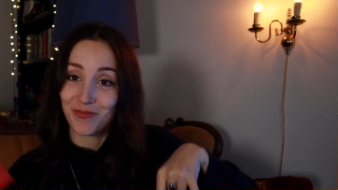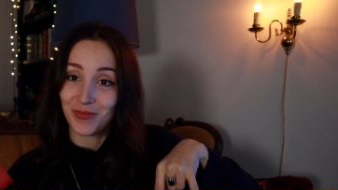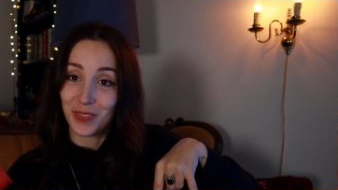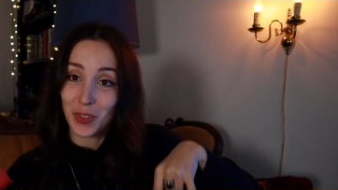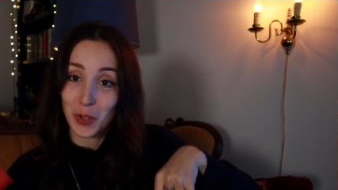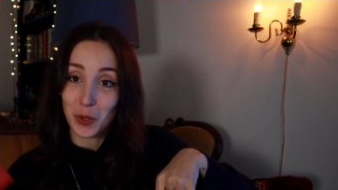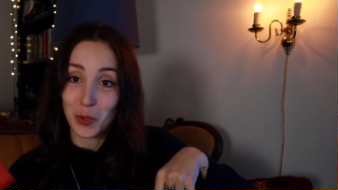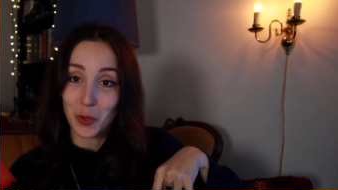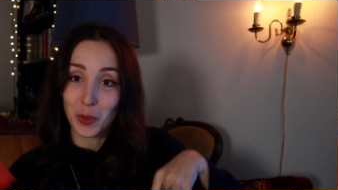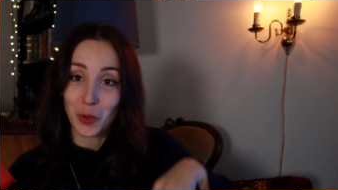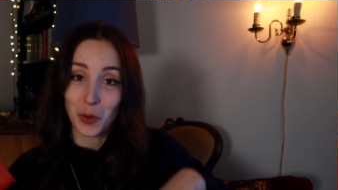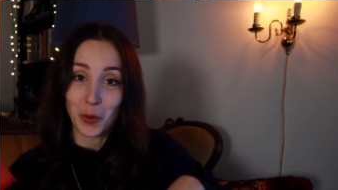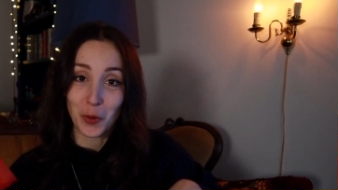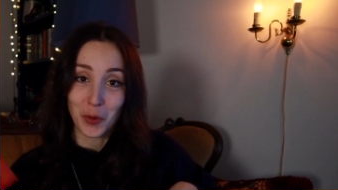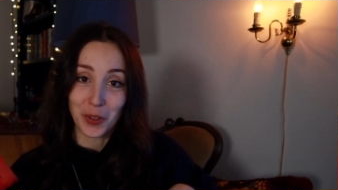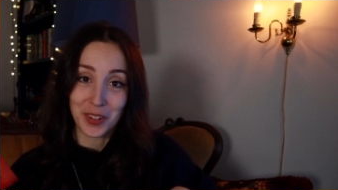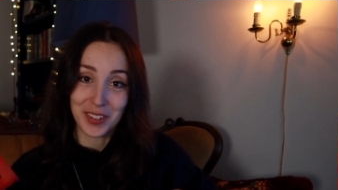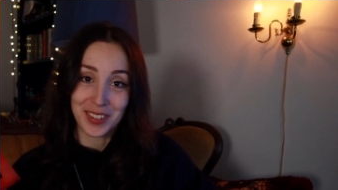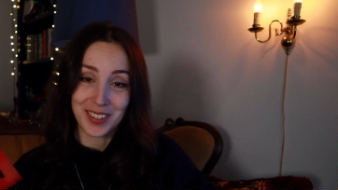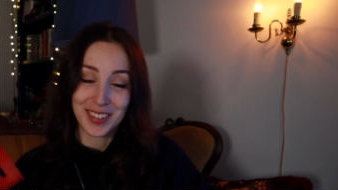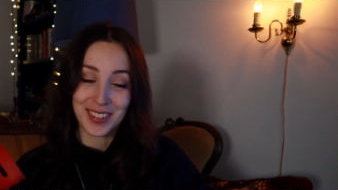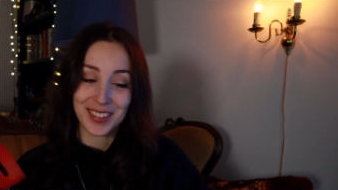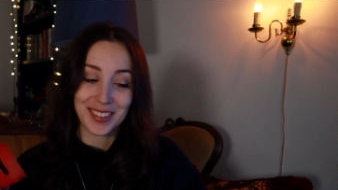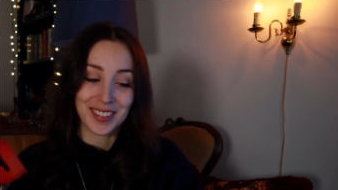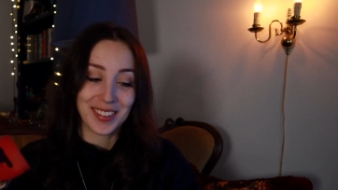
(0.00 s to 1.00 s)
You do the
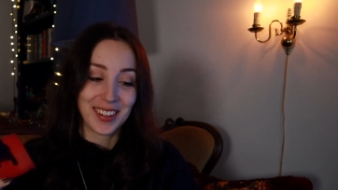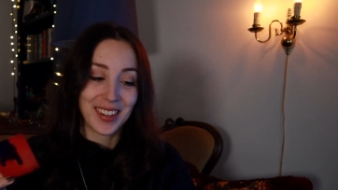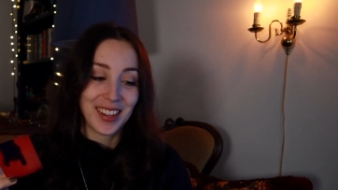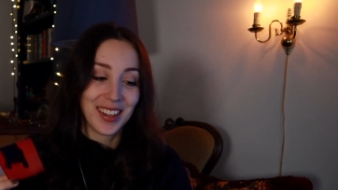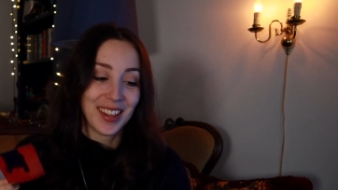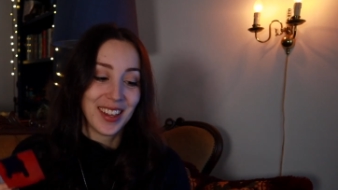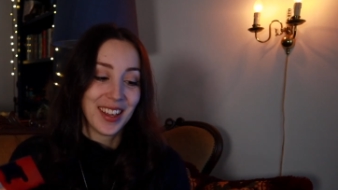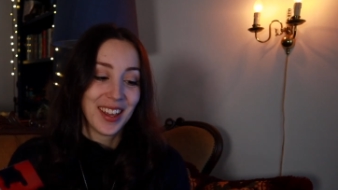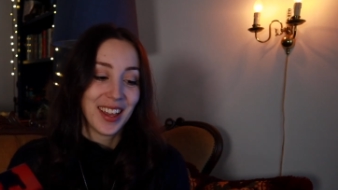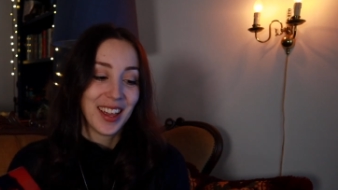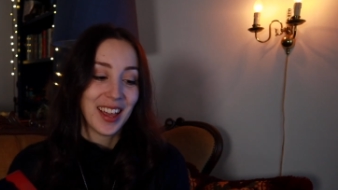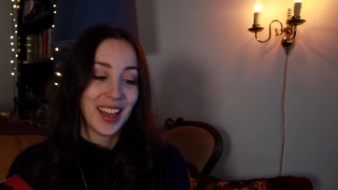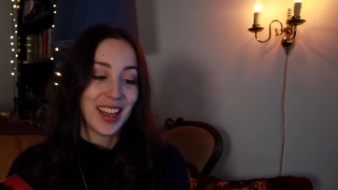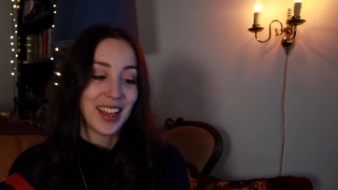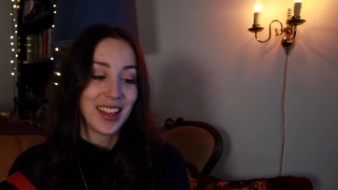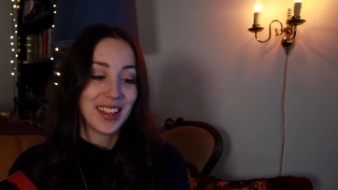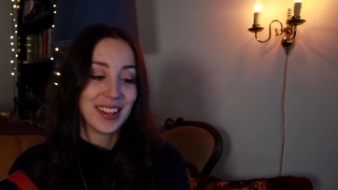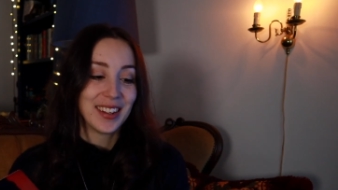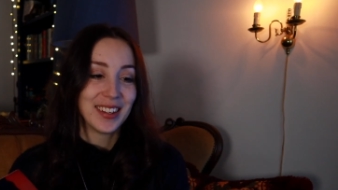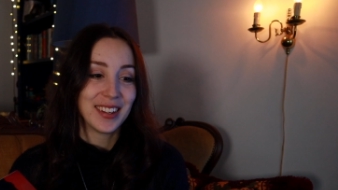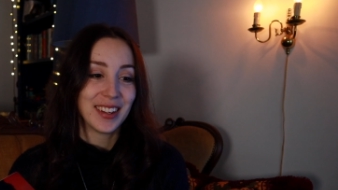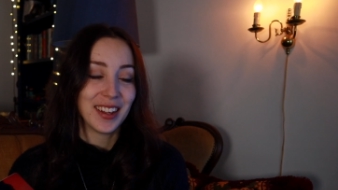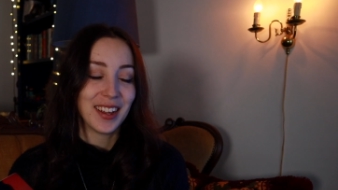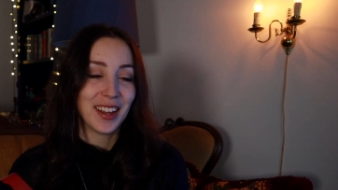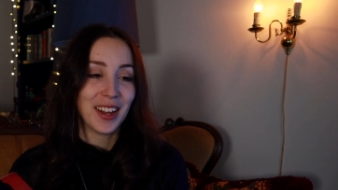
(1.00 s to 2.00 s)
horns.
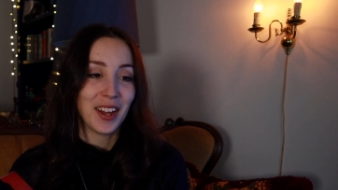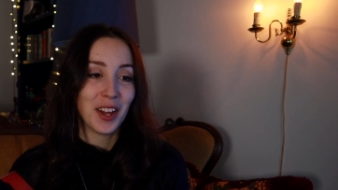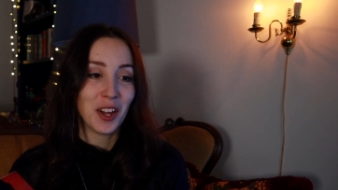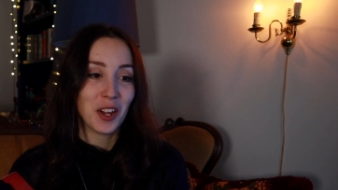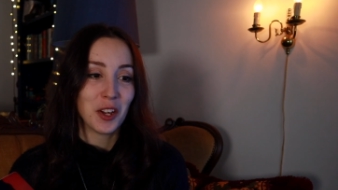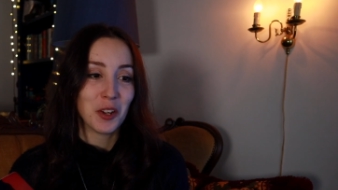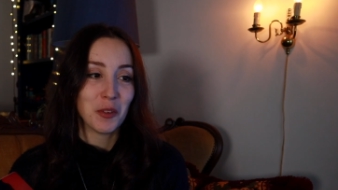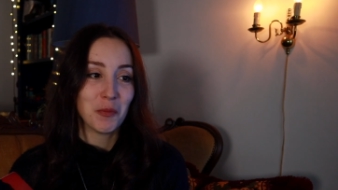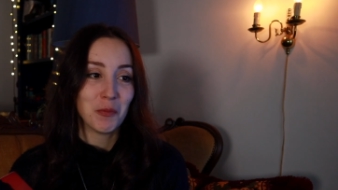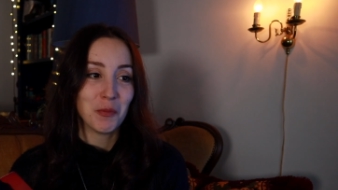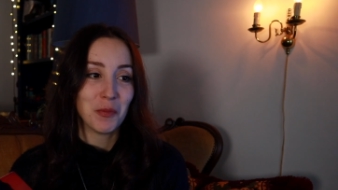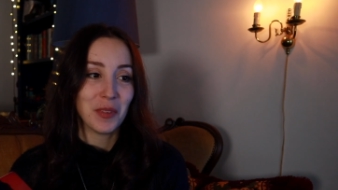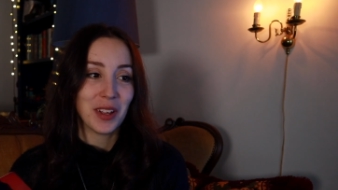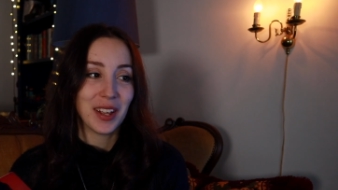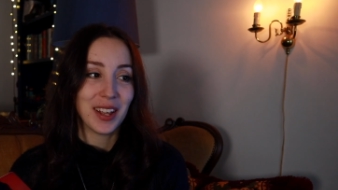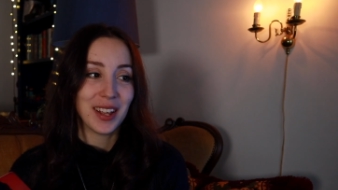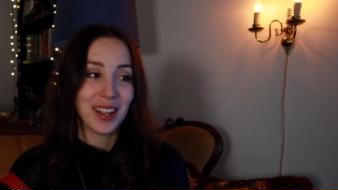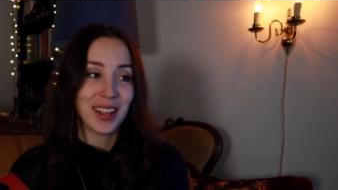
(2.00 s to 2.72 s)
And um,